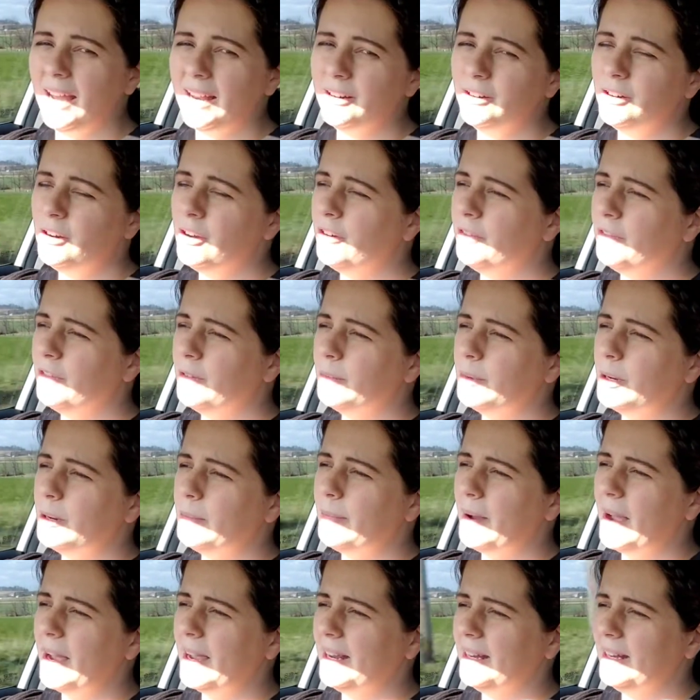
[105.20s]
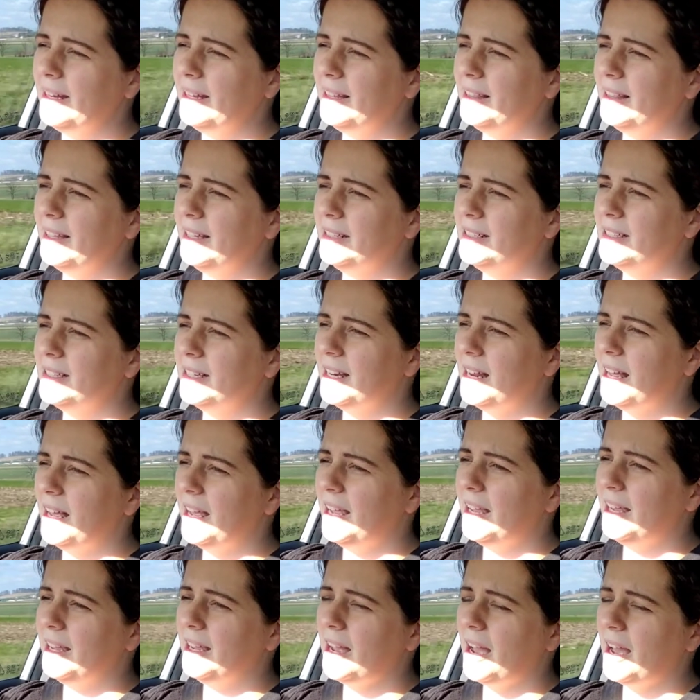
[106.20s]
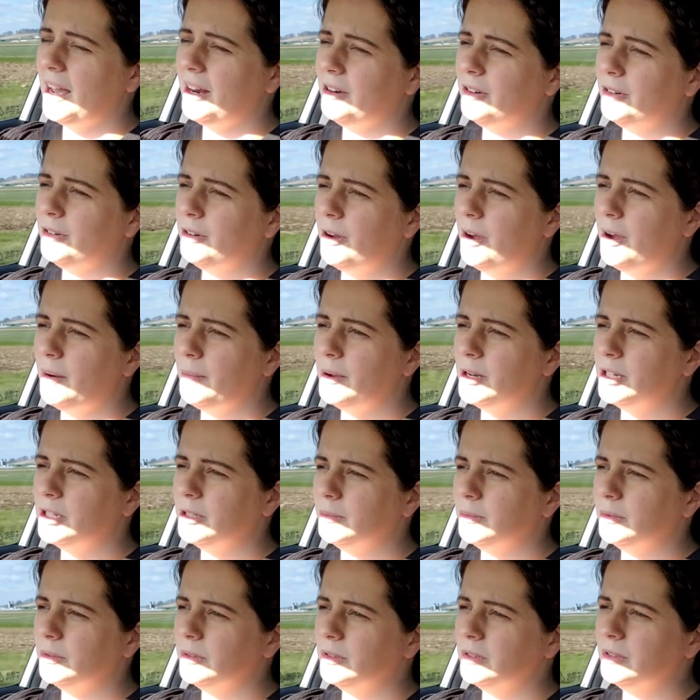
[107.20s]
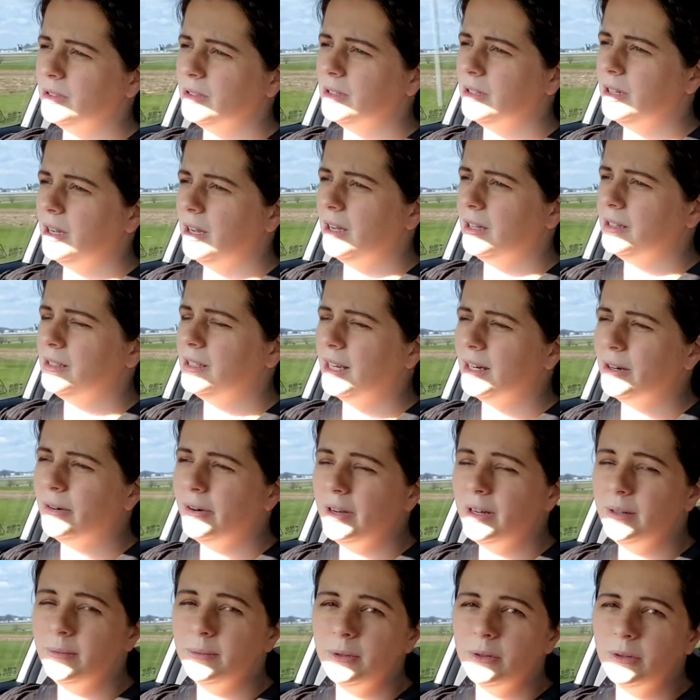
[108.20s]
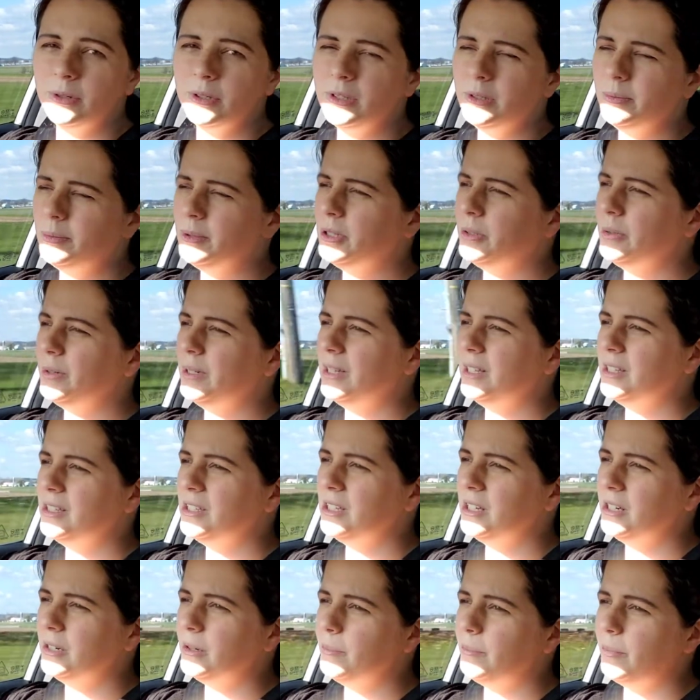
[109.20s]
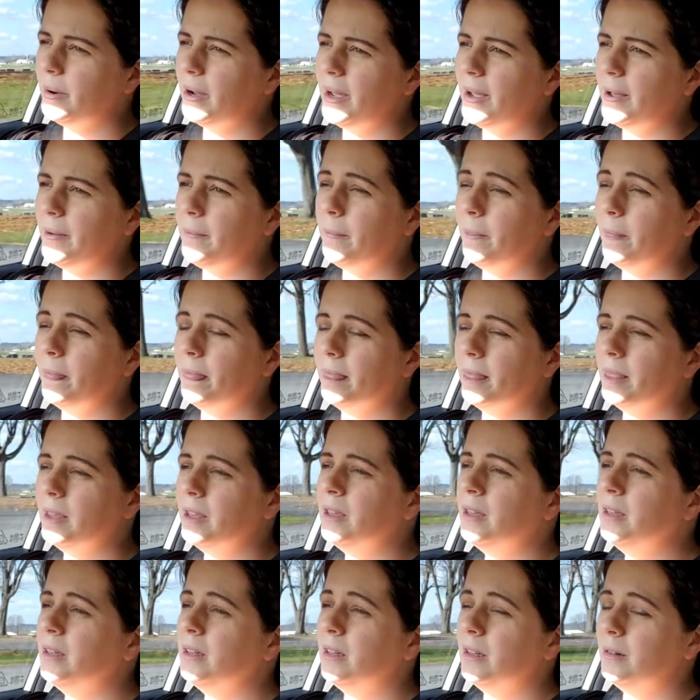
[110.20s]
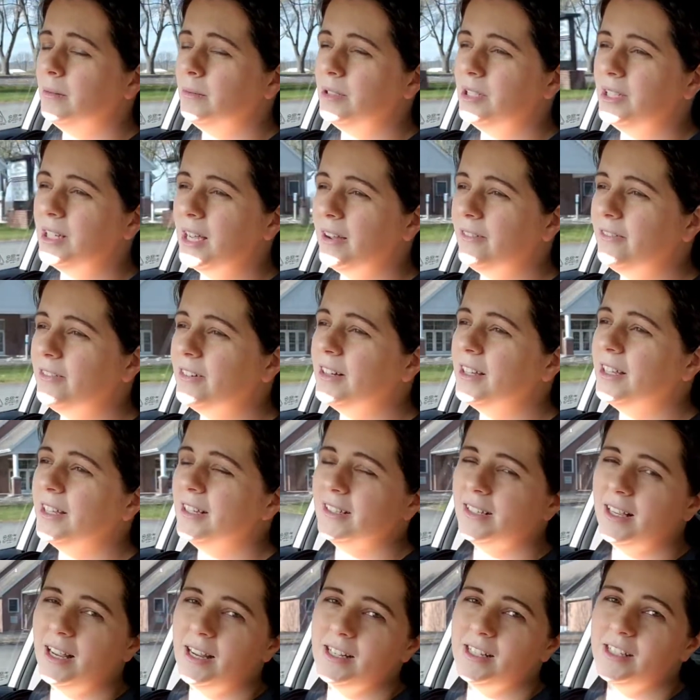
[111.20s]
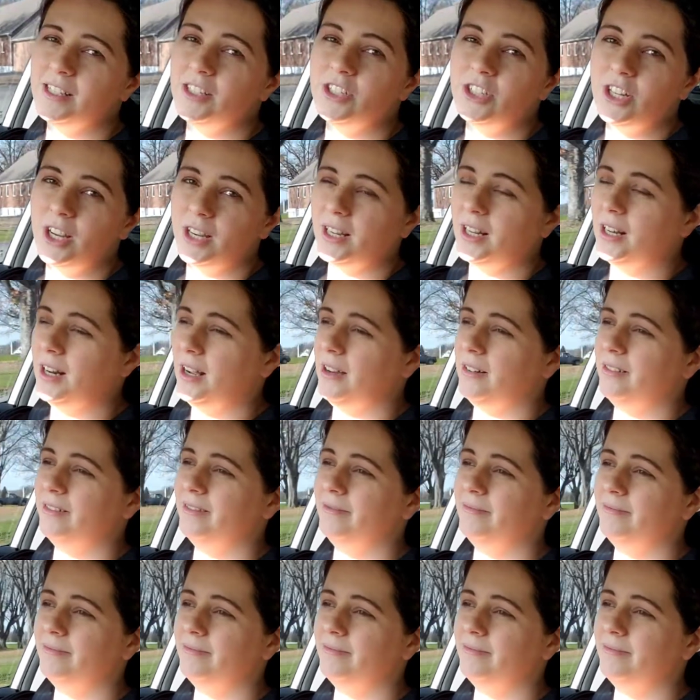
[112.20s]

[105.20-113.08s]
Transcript: I don't know if I'm gonna buy anything today. I don't know how much I'm uh, decorating I'm going to be doing this year, but definitely excited to check it out.